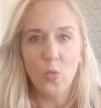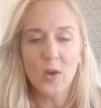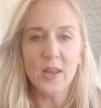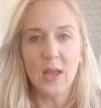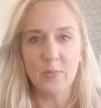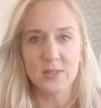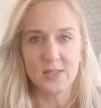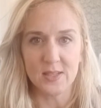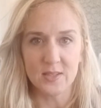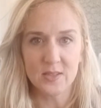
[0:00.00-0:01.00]
what happens
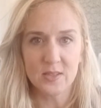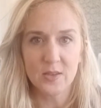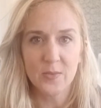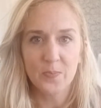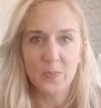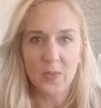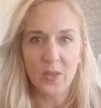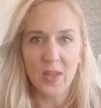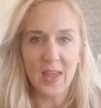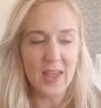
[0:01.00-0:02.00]
is
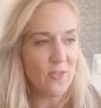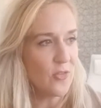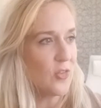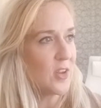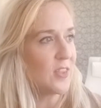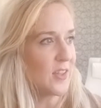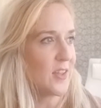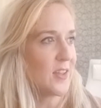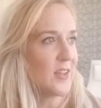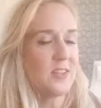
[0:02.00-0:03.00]

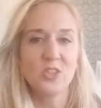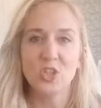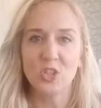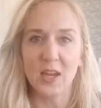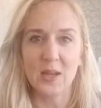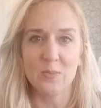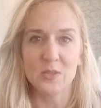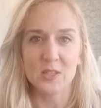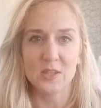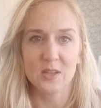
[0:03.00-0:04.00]
everything is
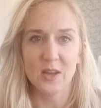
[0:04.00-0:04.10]
shaped